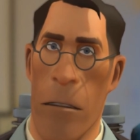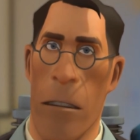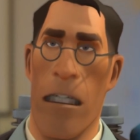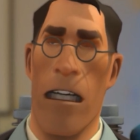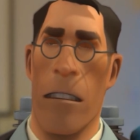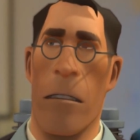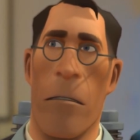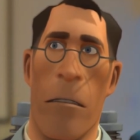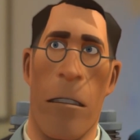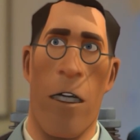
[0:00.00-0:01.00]
So
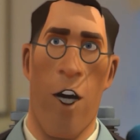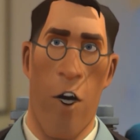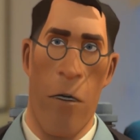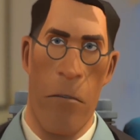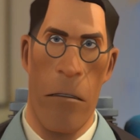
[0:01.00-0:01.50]
announcing it well in